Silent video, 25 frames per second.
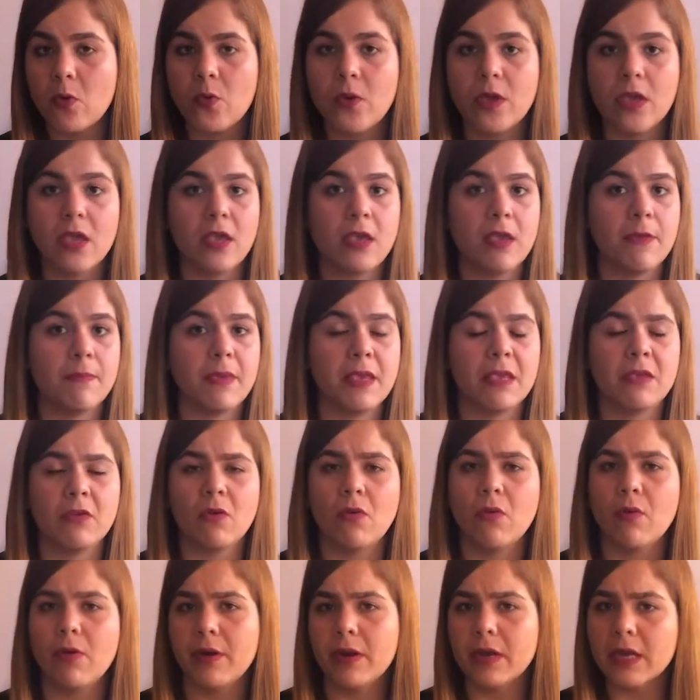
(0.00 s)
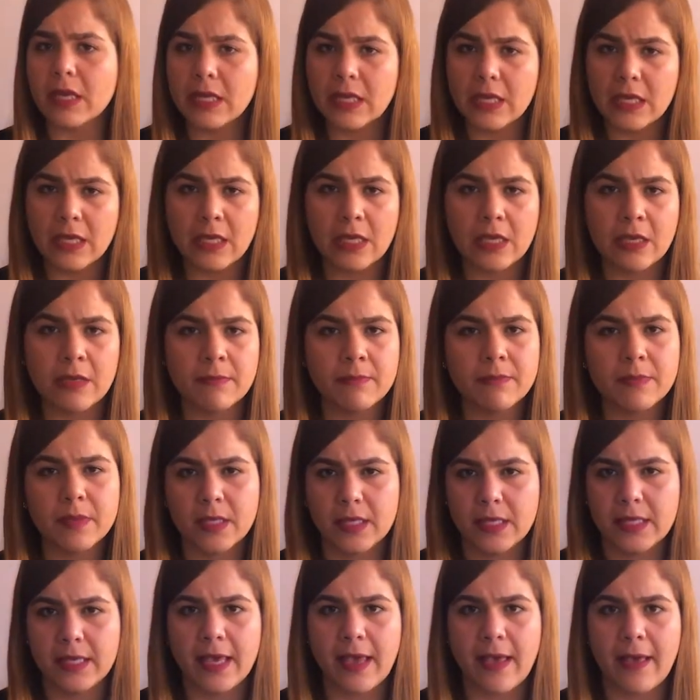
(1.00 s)
we been working?
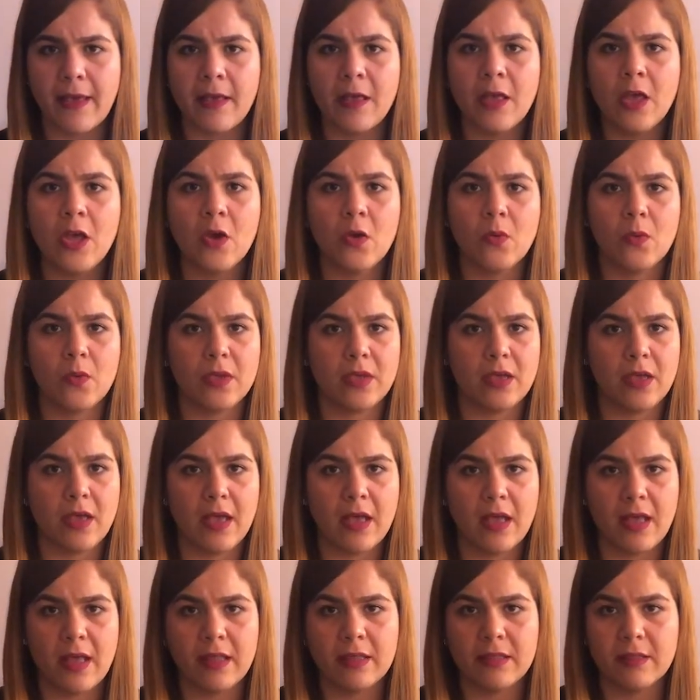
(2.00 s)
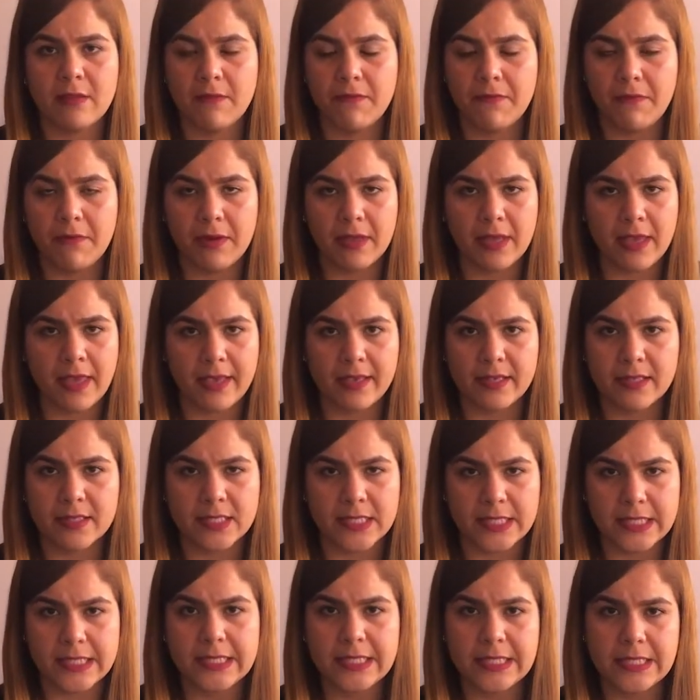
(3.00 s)
Yeah, we had different
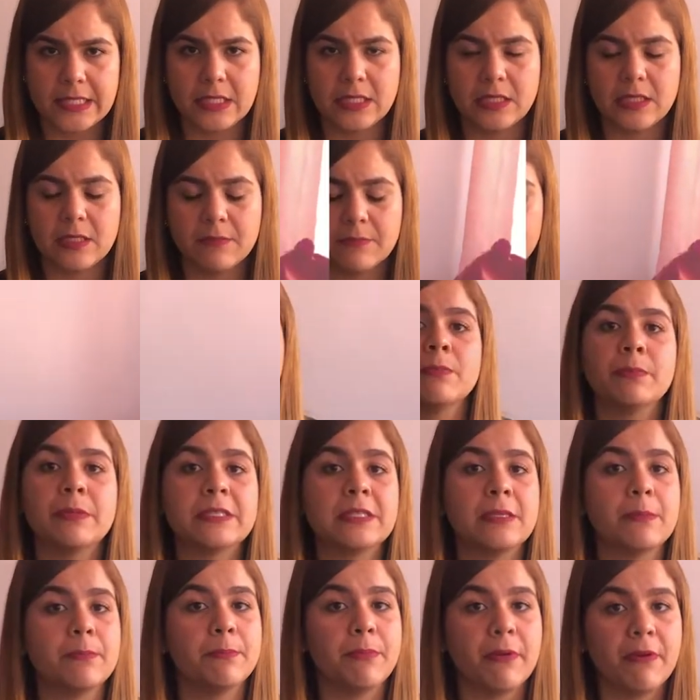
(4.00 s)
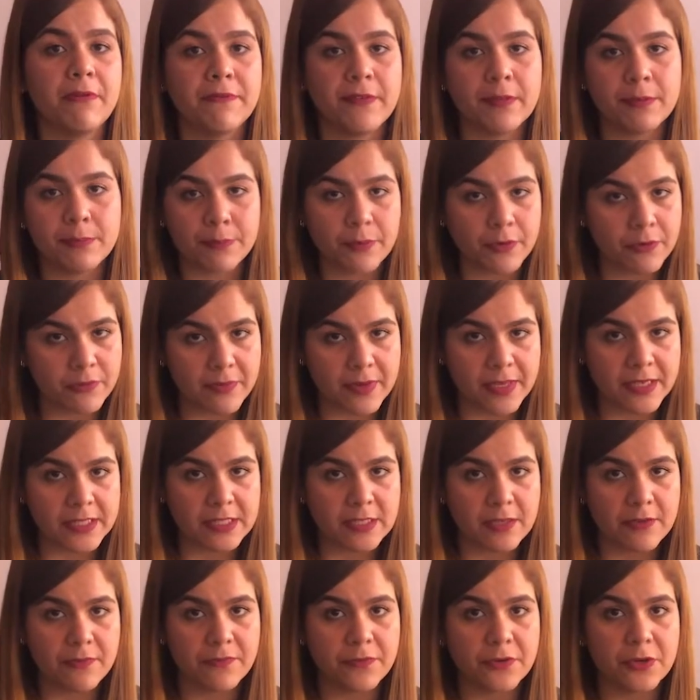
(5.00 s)
cases. We use the present perfect
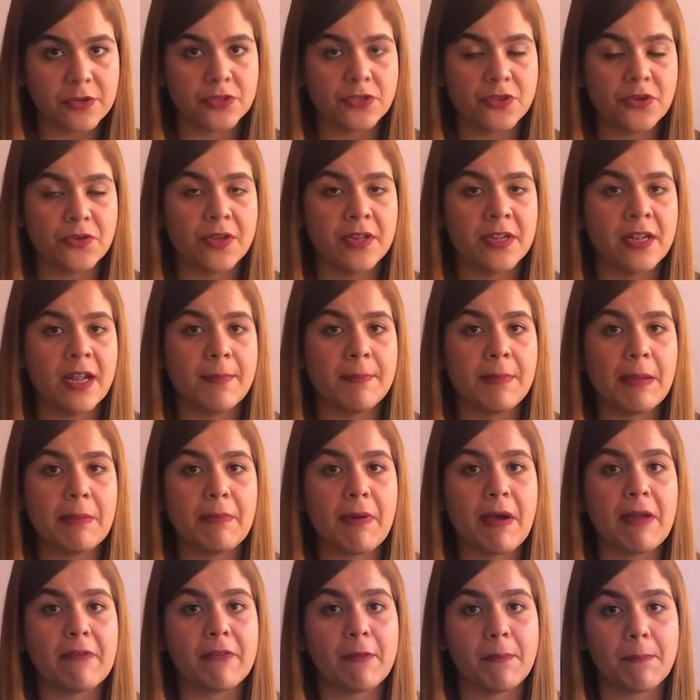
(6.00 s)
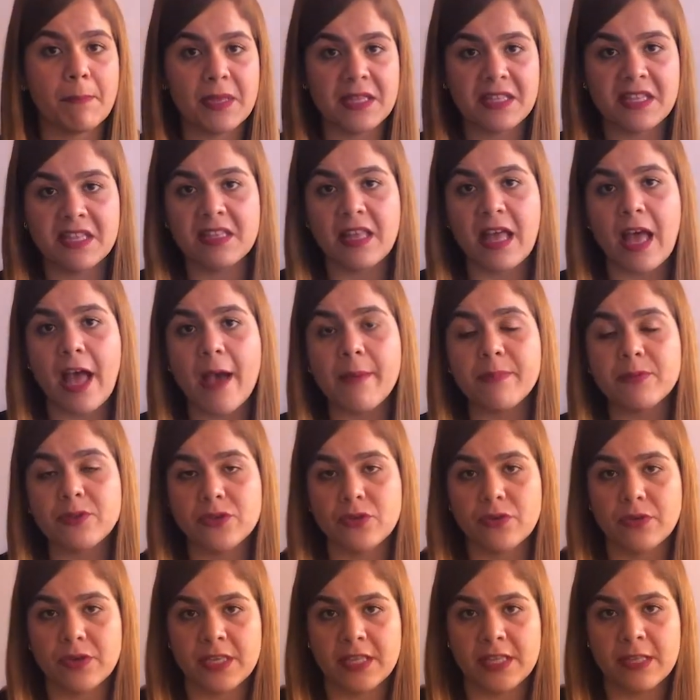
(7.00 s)
progressive for talking about a repeated
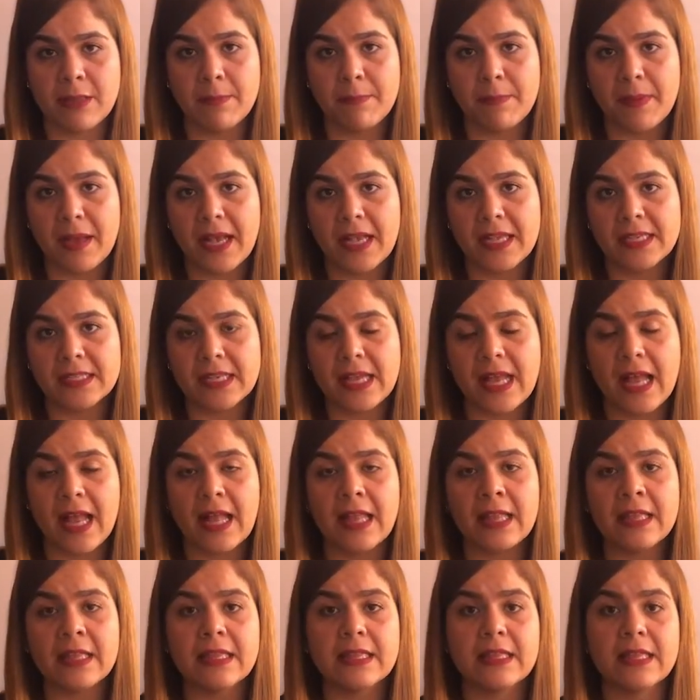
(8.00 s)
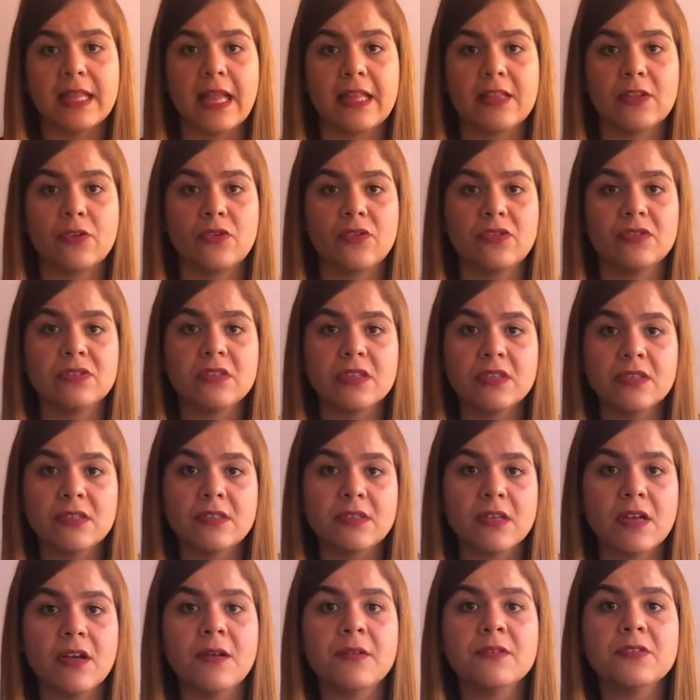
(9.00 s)
action in the past and that
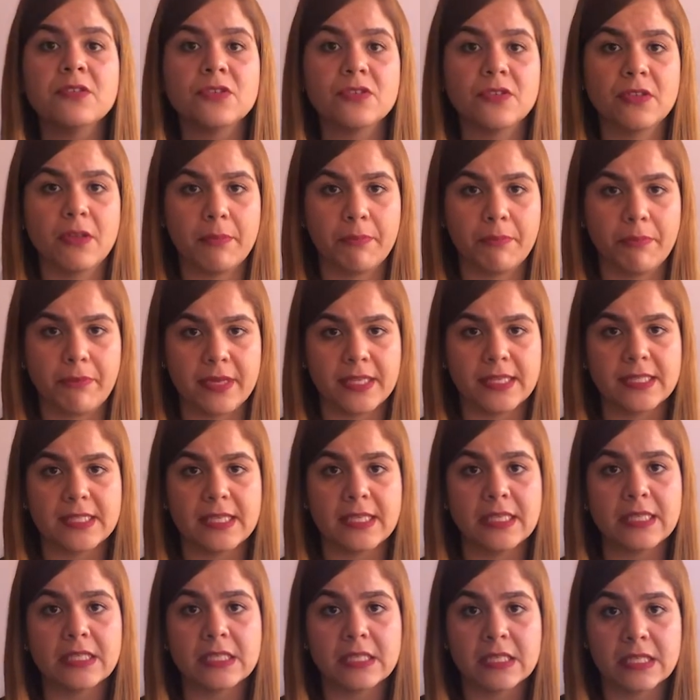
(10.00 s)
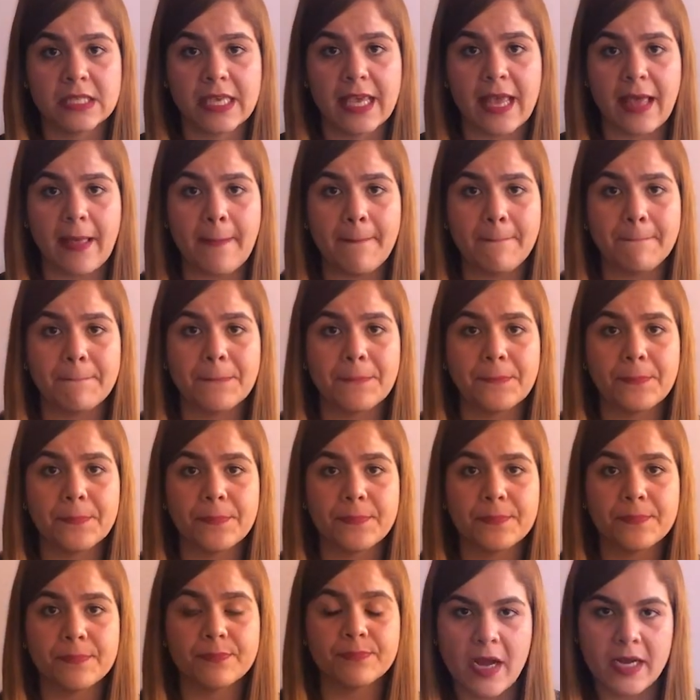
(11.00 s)
continues up to the present. Yeah.
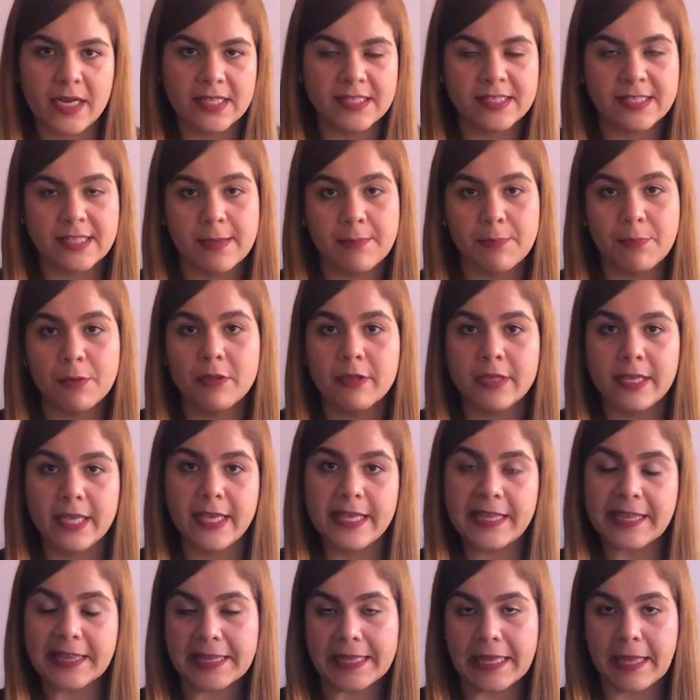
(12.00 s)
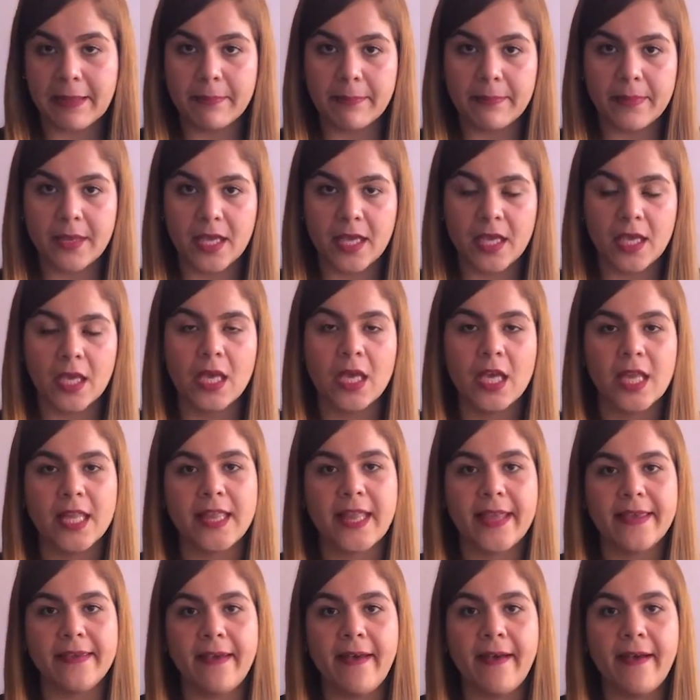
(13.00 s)
An example, it can be
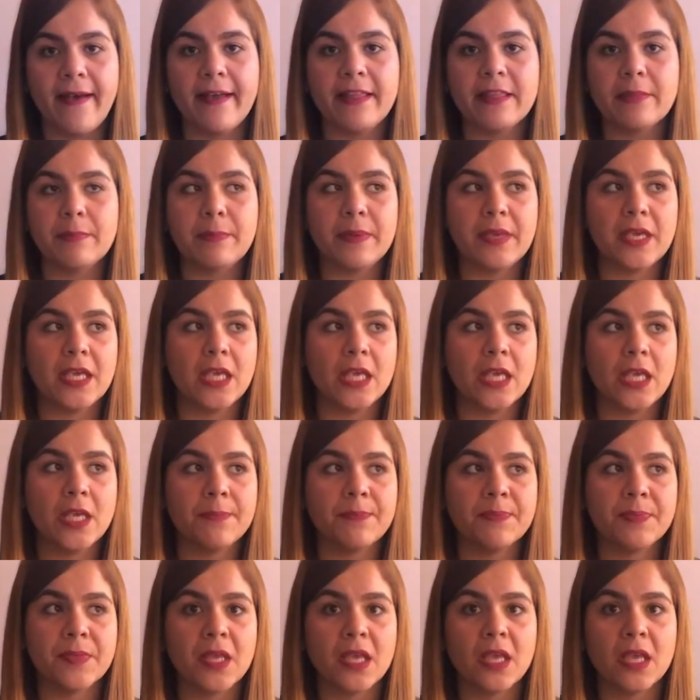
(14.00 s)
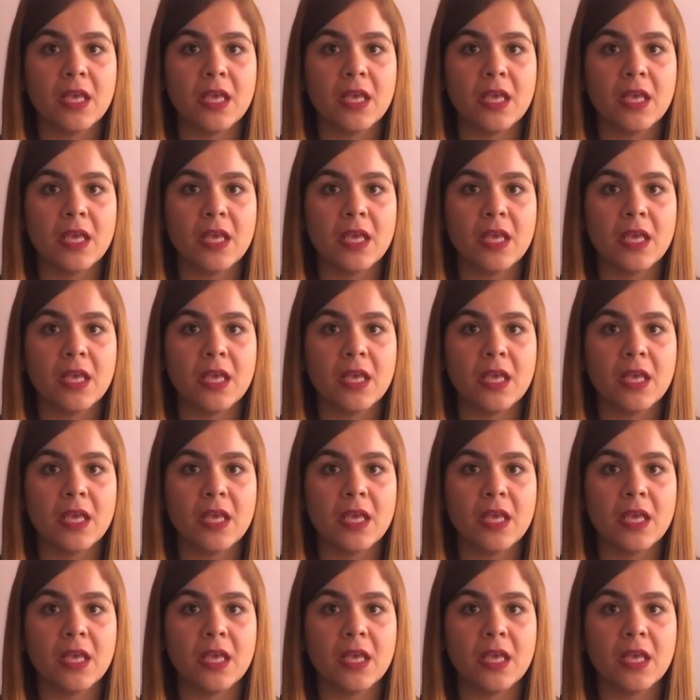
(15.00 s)
they had been